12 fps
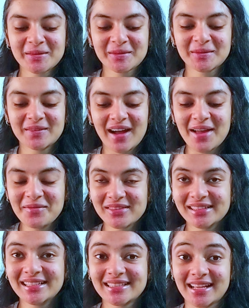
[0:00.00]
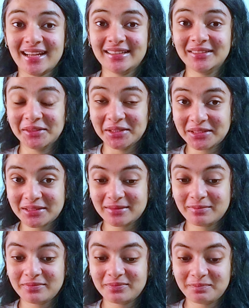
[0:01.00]
So I'm really excited, not
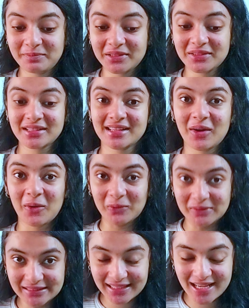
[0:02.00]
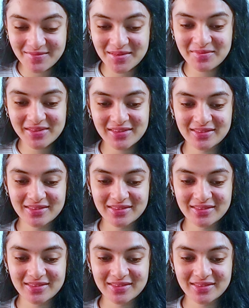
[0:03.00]
because I own the camera,